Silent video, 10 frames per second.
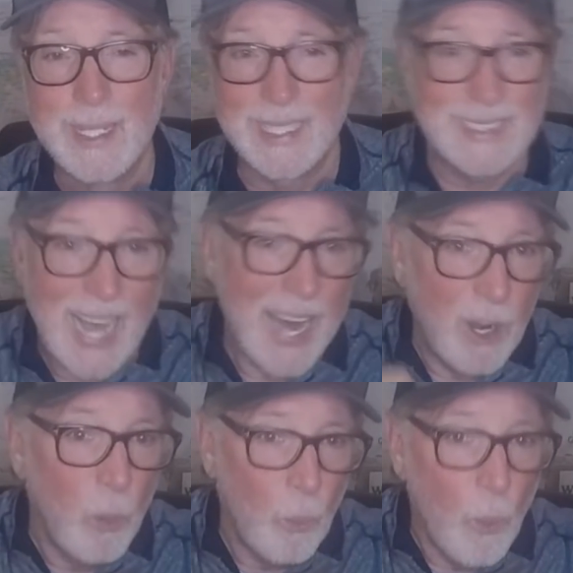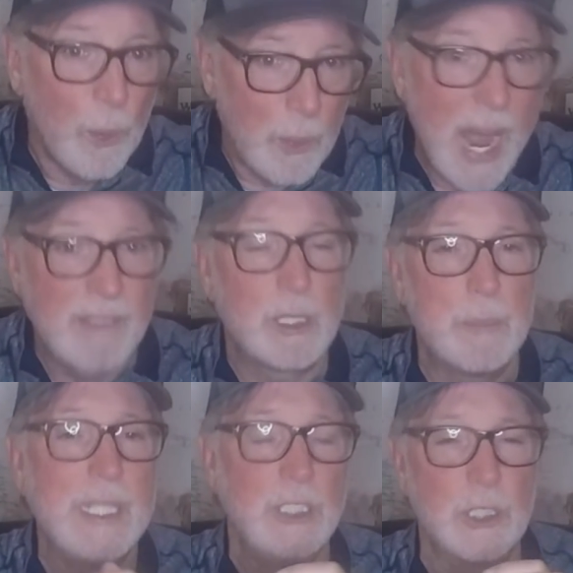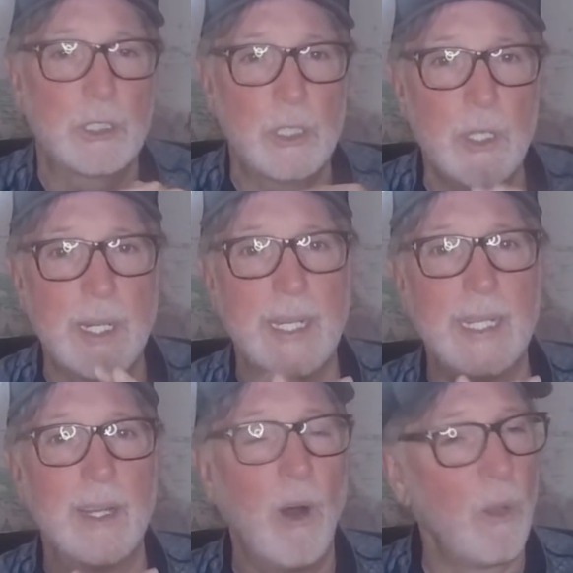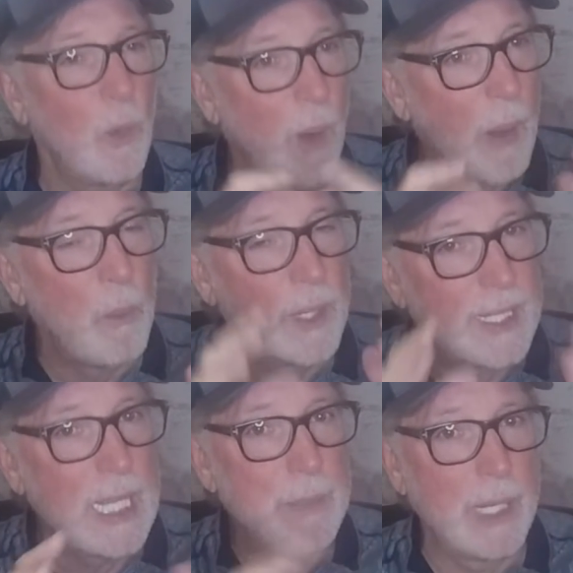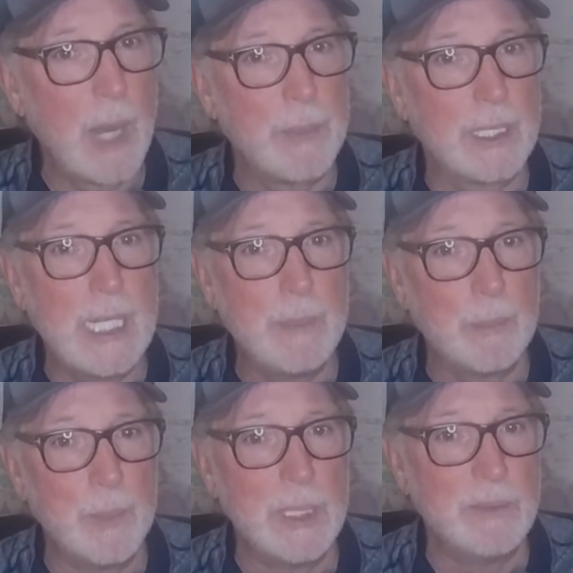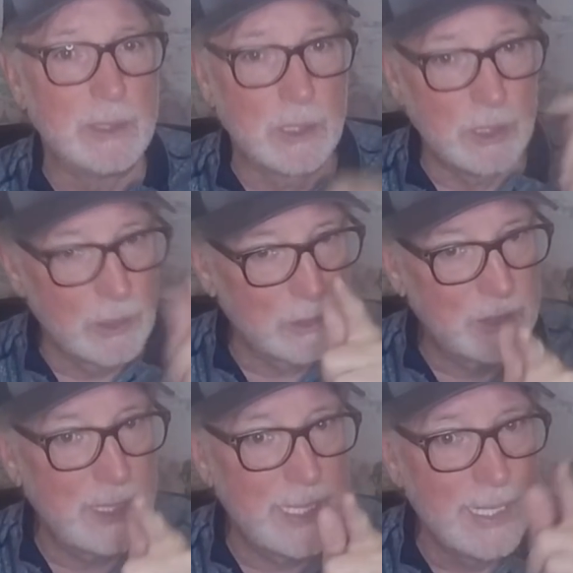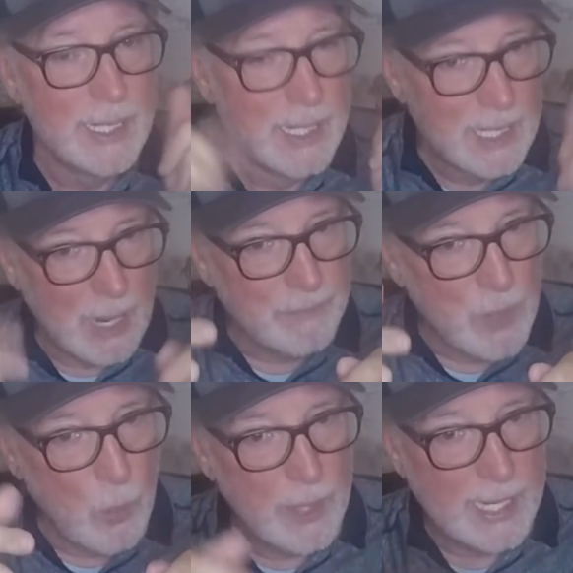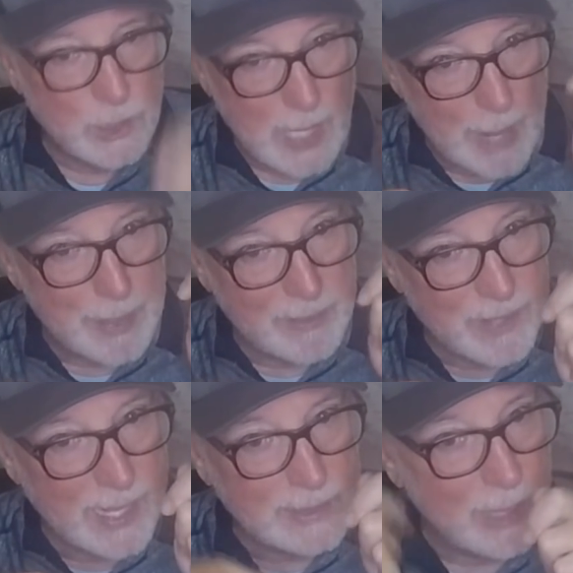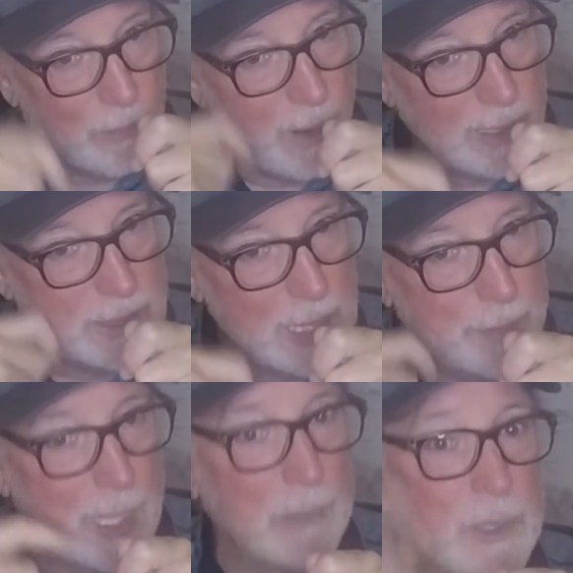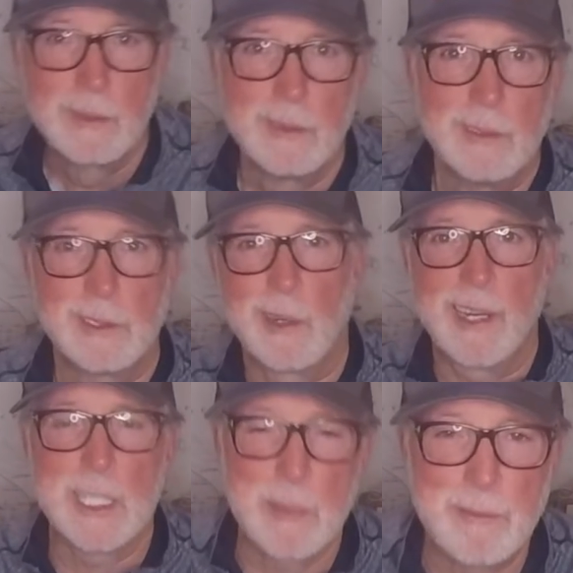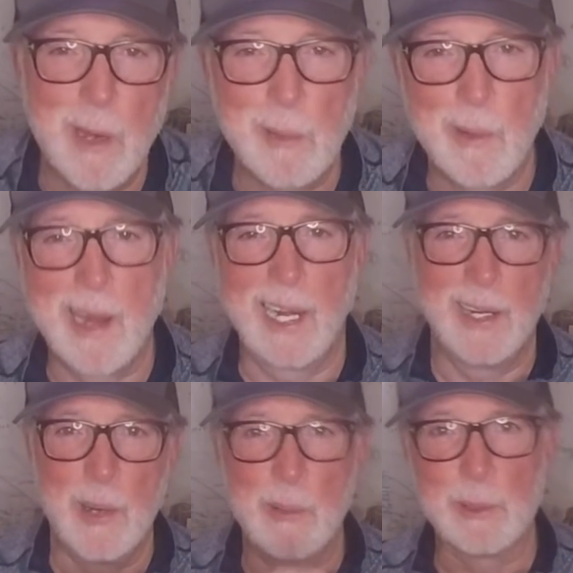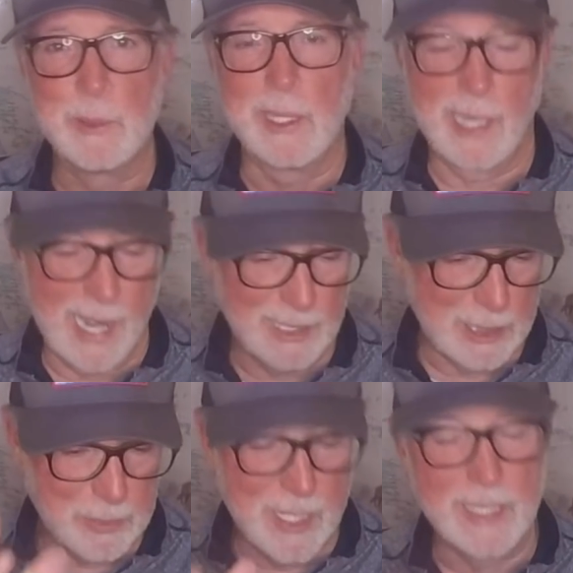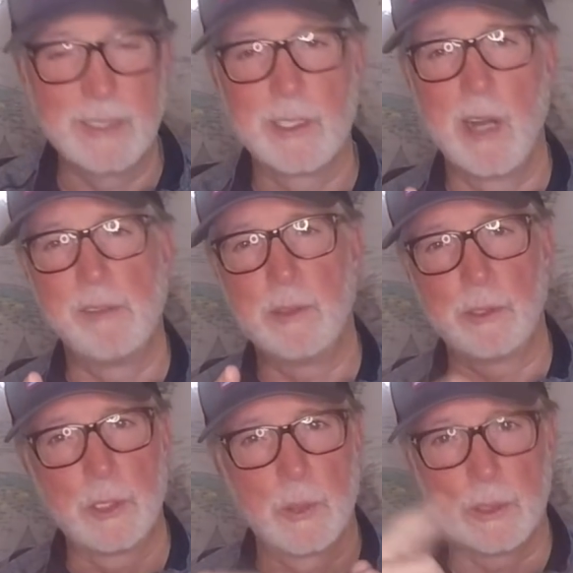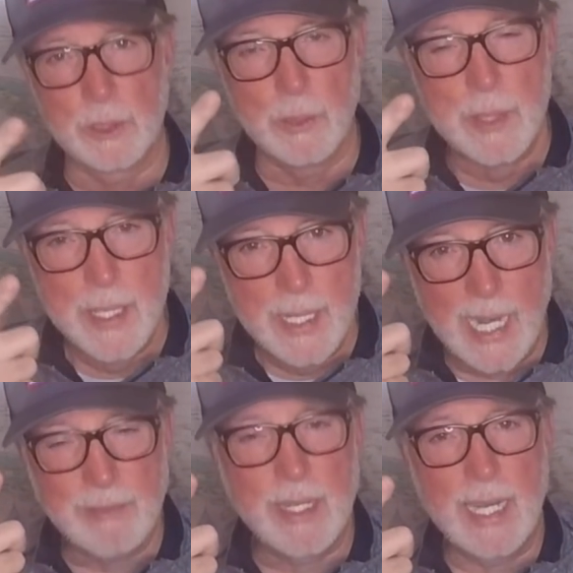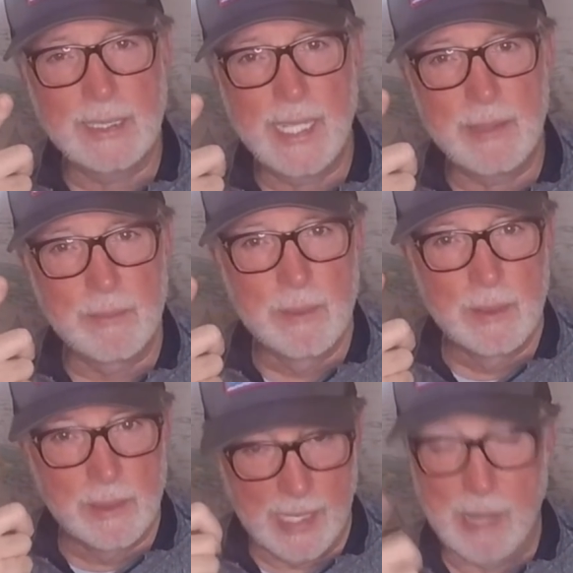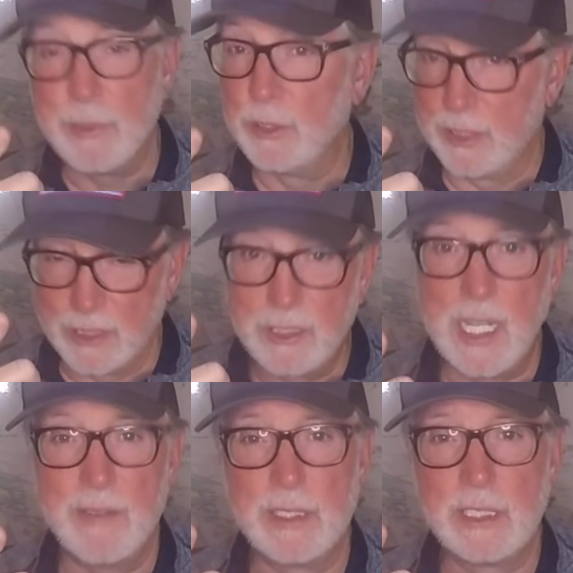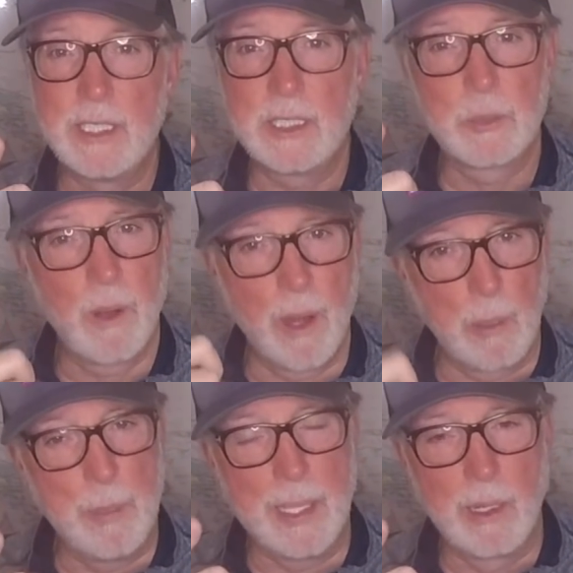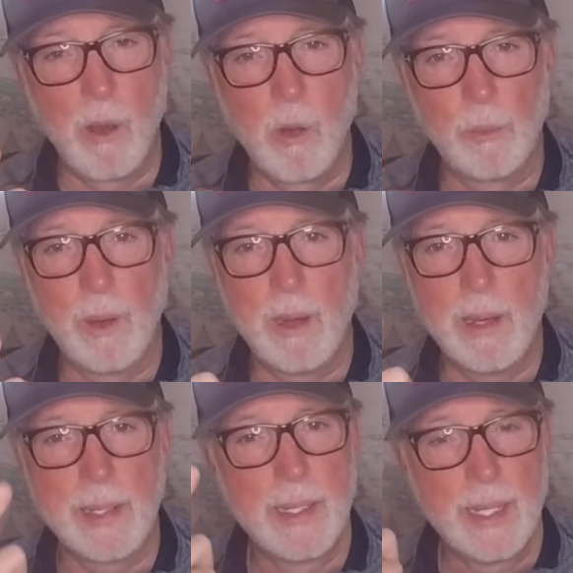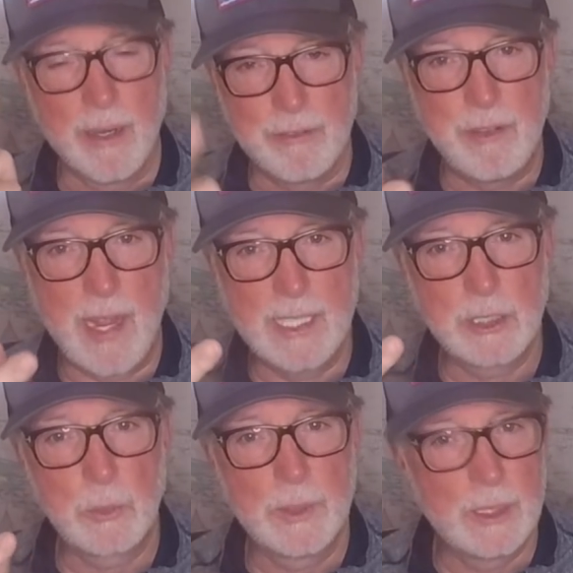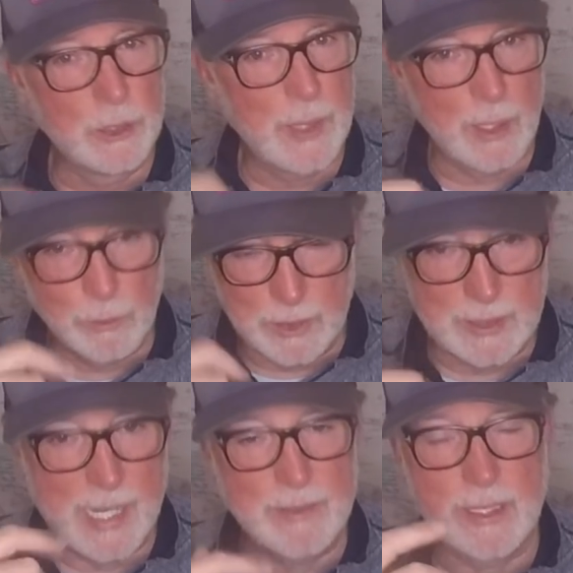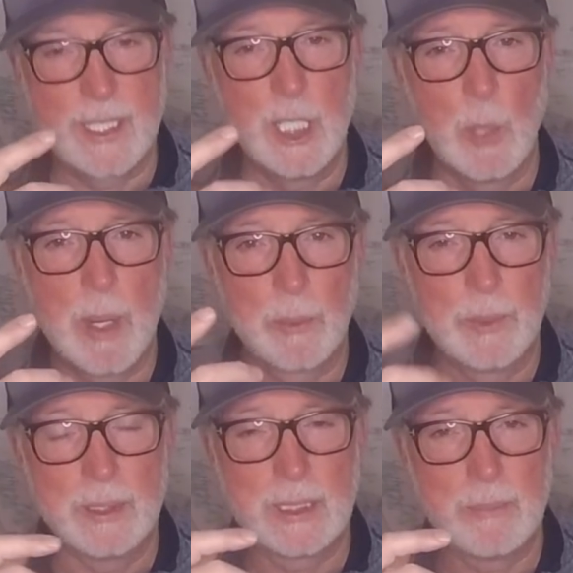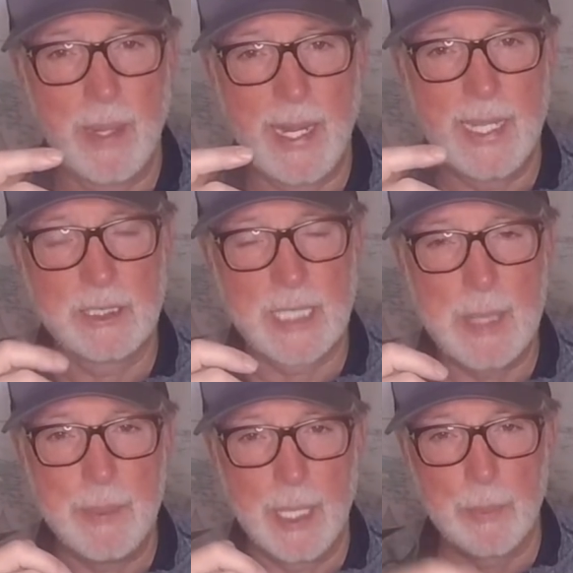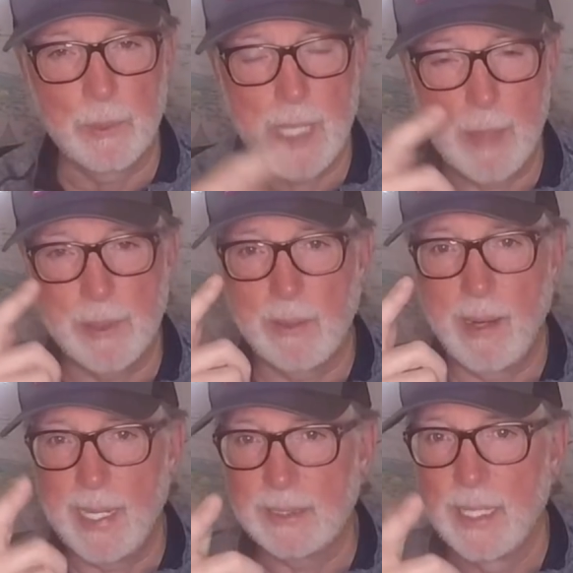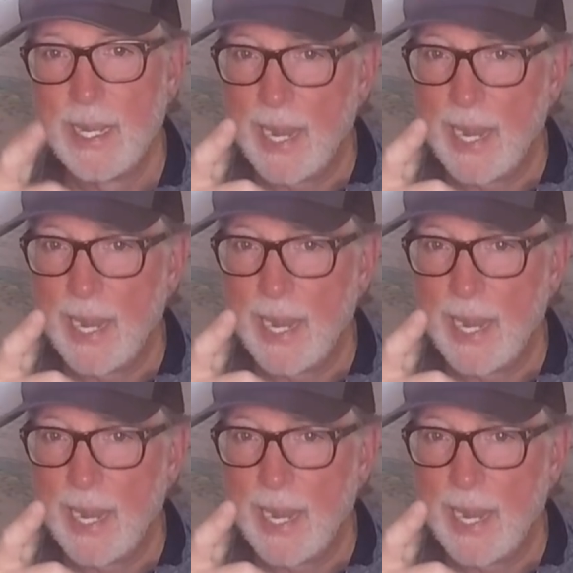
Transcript: Because I don't want to have to be just cooking it, although I want to keep it up and keep it moving. So you're going to see I'm throwing that trap and I've got that rod tip up. So Sorry guys, my phone rang and I know it was really loud, so I'm cutting this off a little short. So I've got that, I'm using a 7-6 rod, a big long rod, a fast reel so I don't just have to kill my wrist and my hands keeping it up on top of the grass.